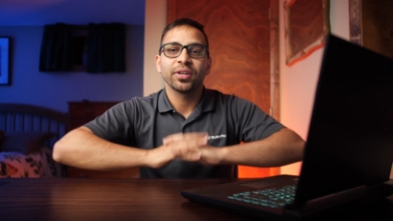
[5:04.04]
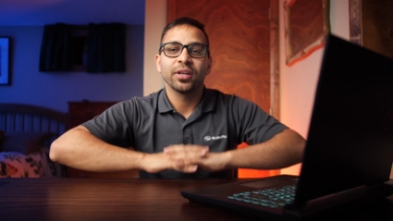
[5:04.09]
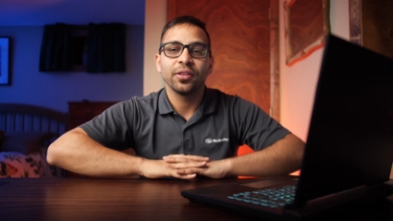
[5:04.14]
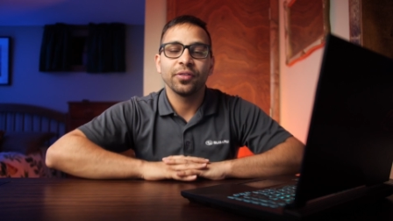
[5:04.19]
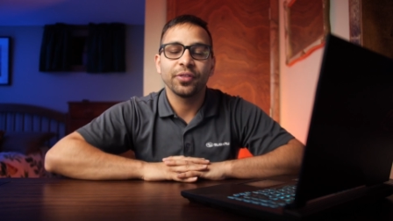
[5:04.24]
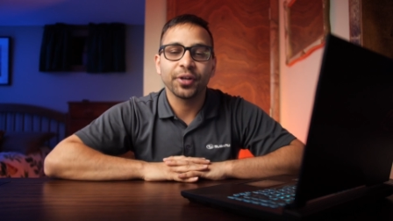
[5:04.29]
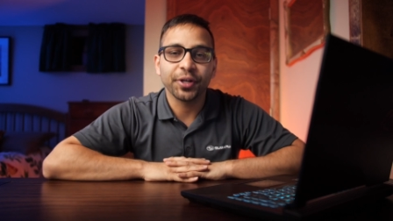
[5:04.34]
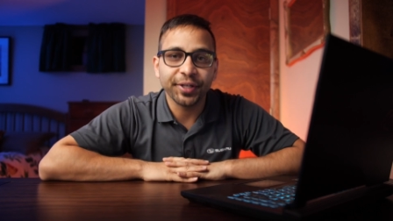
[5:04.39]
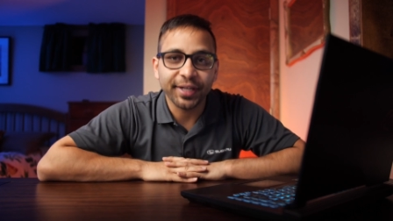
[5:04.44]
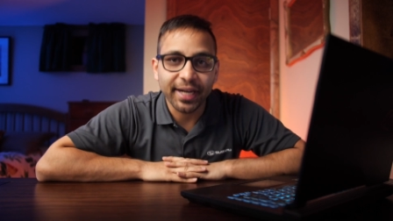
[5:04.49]

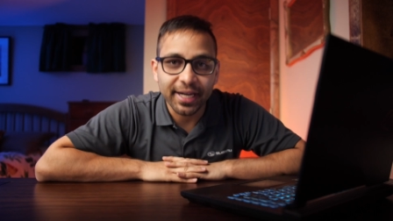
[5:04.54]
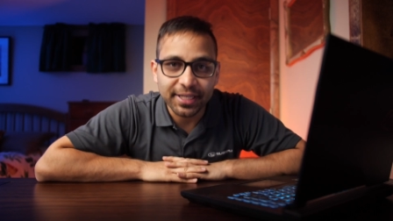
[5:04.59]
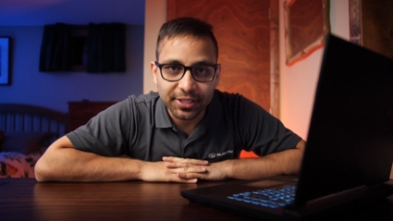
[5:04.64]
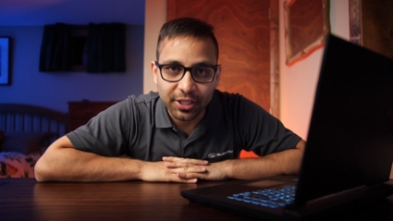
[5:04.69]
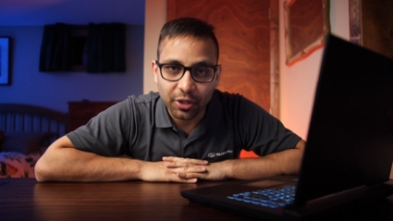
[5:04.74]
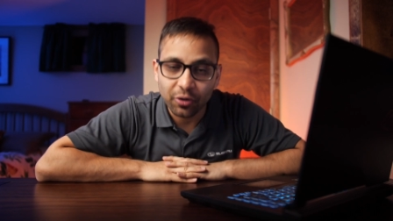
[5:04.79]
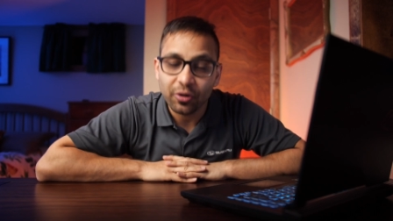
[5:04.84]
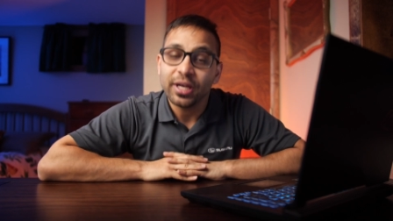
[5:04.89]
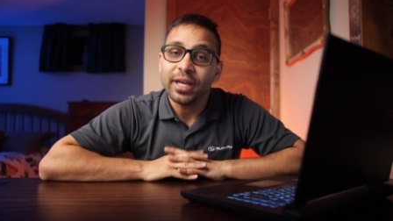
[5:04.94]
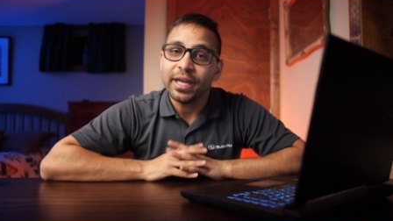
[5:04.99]
there you guys
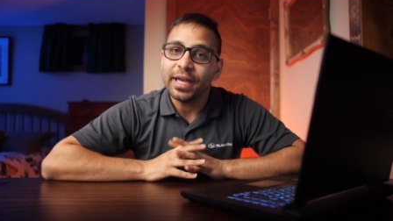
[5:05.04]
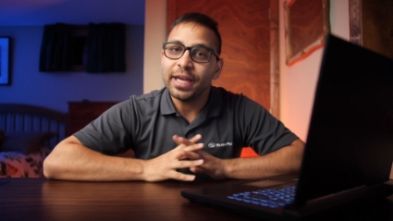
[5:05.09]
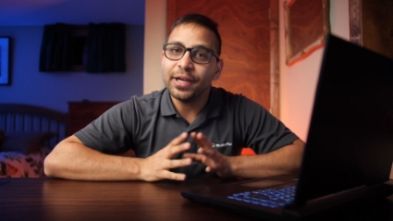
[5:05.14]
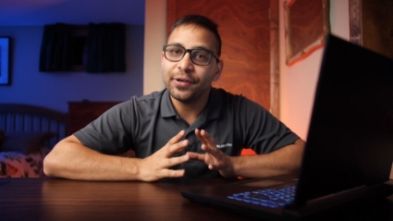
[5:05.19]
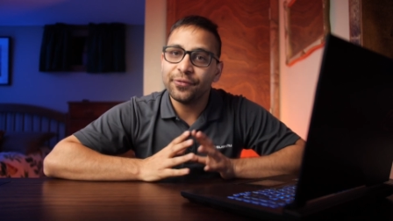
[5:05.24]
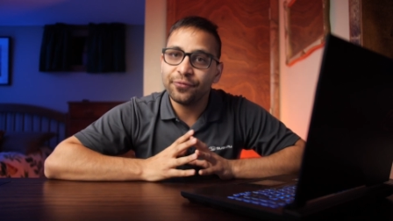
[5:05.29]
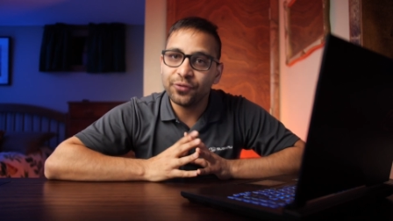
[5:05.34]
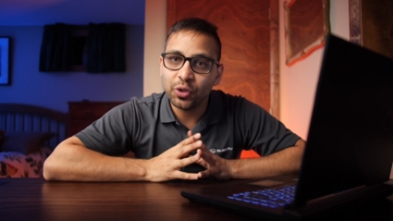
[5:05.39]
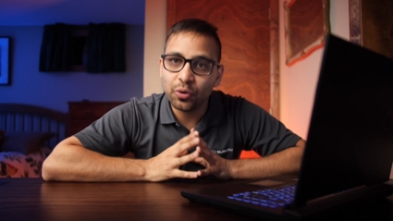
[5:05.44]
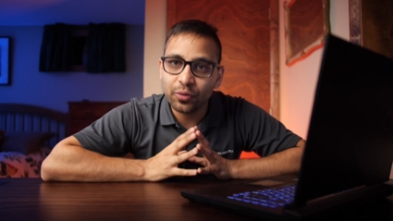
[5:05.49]
go.
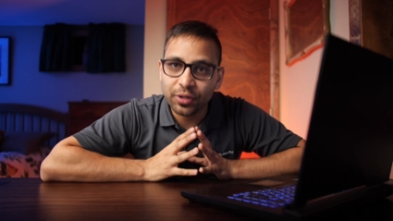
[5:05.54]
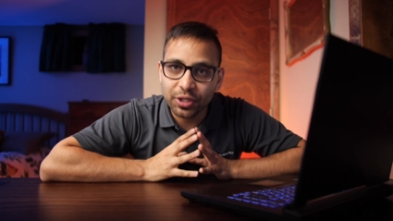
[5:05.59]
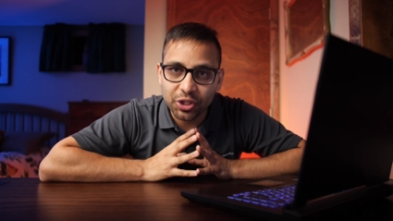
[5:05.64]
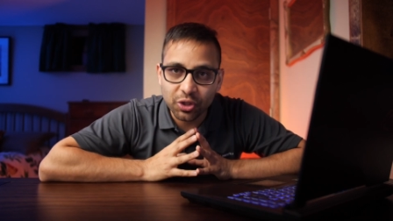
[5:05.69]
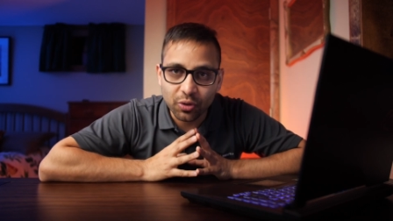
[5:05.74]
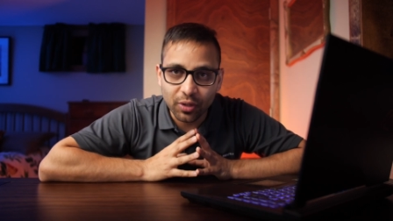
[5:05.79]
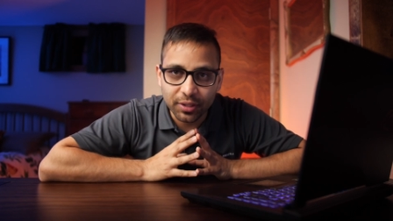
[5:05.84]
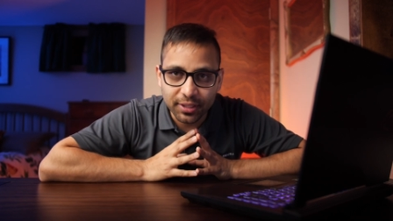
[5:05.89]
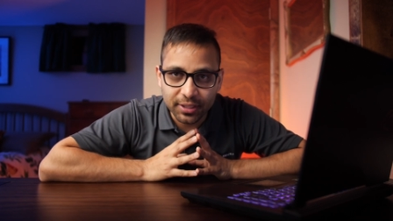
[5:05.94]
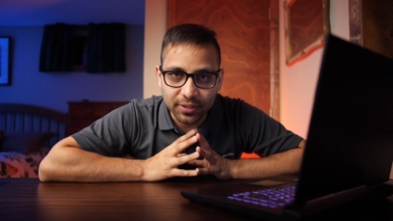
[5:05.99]
If you
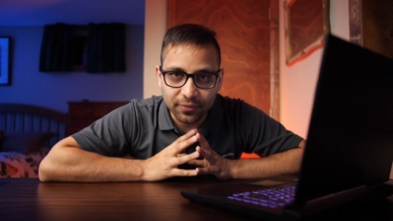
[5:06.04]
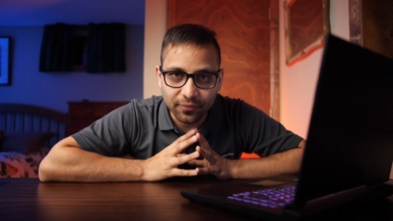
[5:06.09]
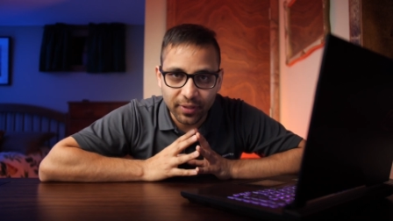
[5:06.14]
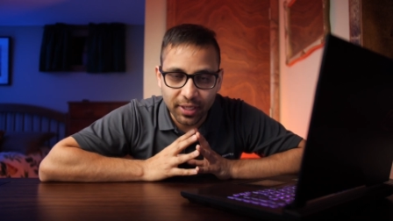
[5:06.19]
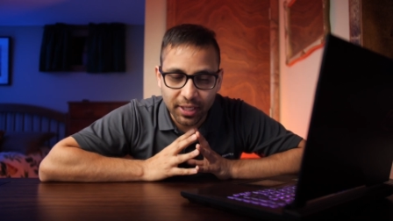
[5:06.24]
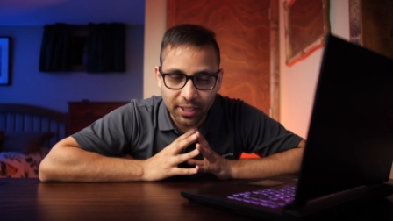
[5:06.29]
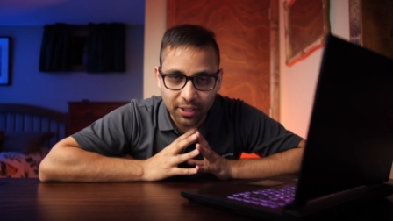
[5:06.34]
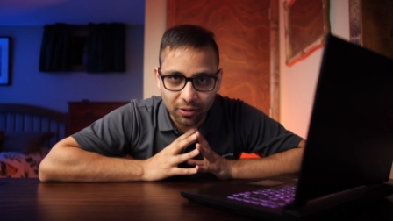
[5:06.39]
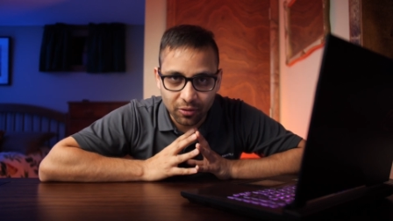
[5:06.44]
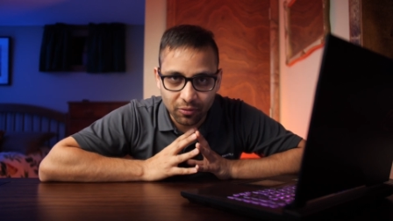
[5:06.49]
enjoyed this
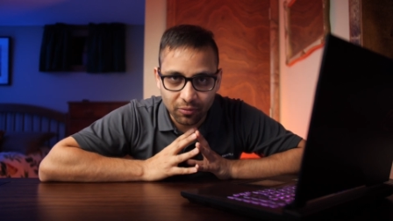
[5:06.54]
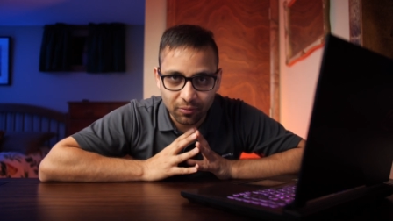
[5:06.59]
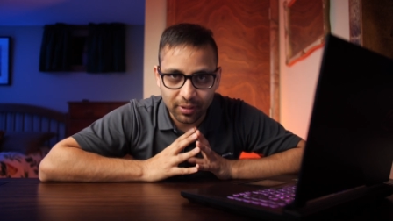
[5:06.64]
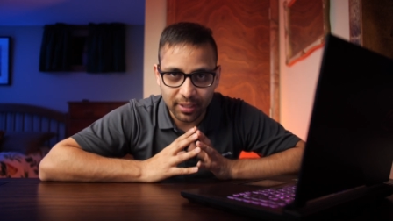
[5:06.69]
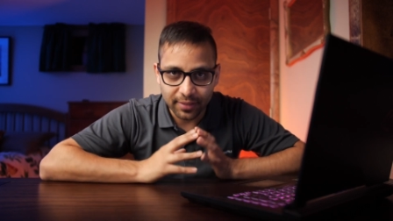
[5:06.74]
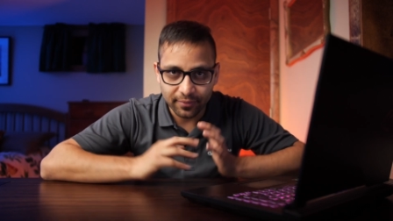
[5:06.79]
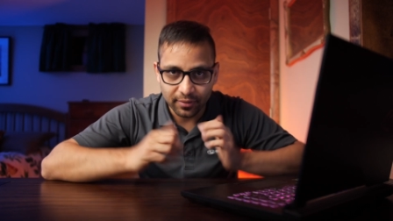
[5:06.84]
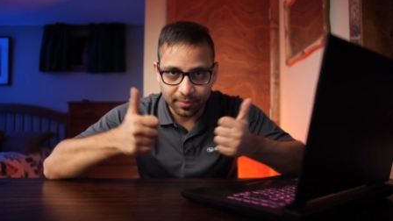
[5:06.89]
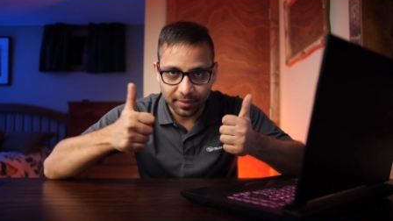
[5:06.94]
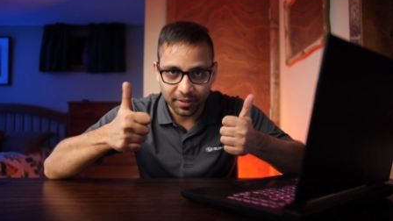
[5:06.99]
video,
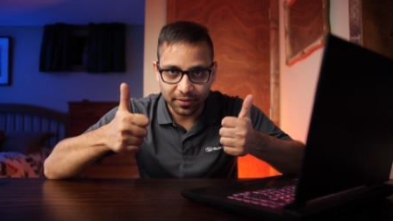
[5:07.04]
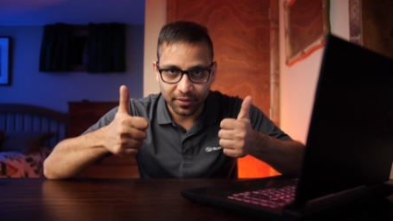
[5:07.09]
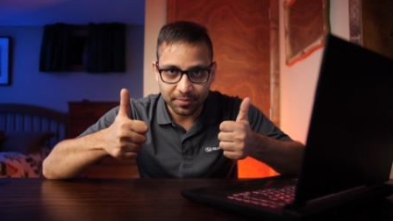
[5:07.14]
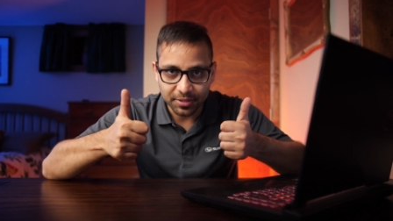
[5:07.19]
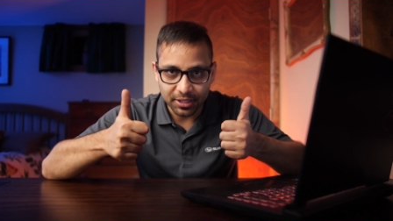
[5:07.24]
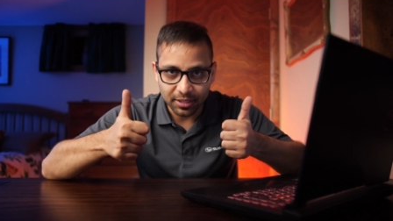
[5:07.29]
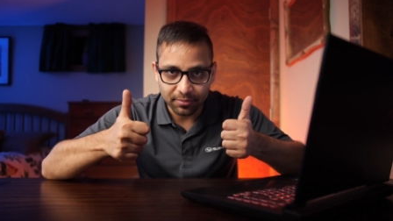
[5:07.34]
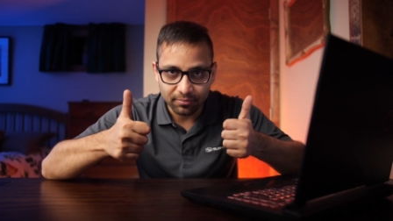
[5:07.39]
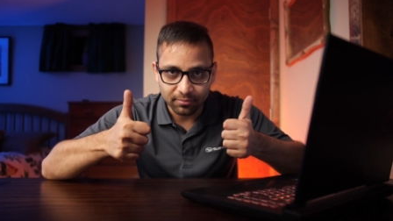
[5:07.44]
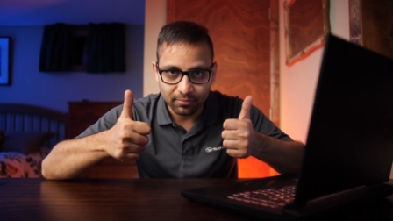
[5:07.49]
give it a big
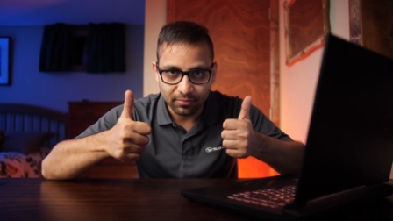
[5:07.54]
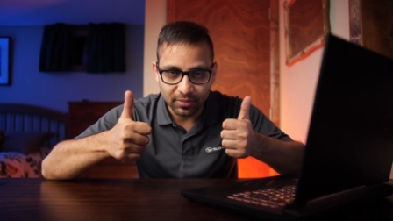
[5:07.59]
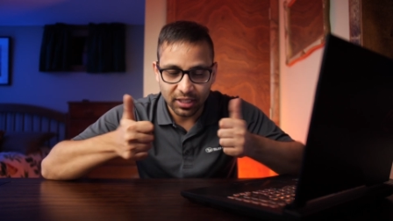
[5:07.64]
thumbs up.